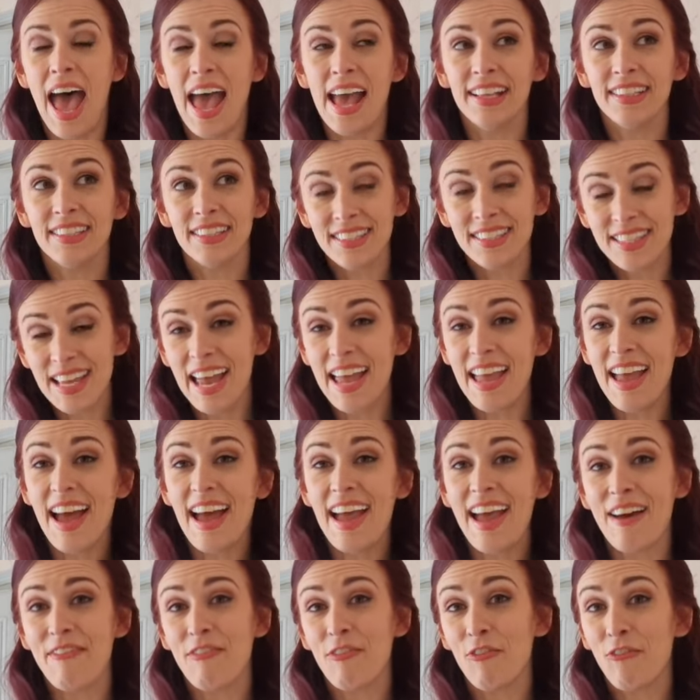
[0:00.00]
And today I
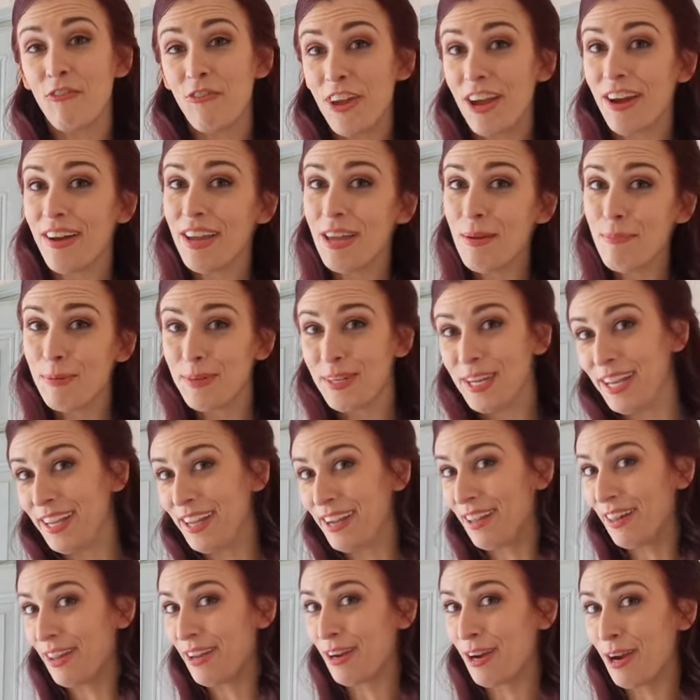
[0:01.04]
have a very
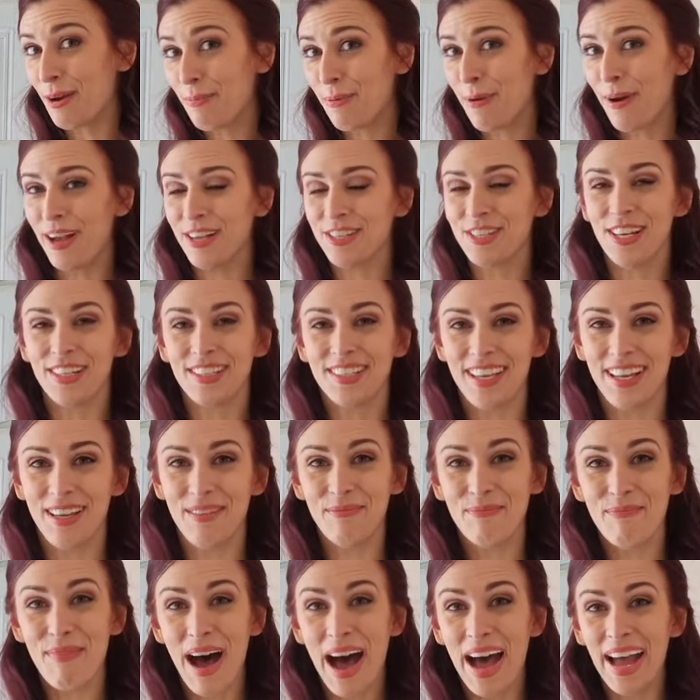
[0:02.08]
particular project
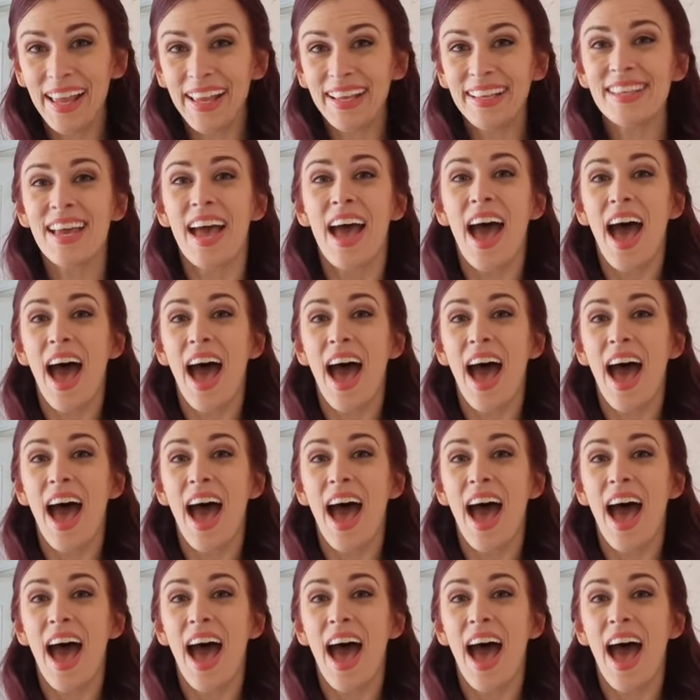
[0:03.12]
in mind.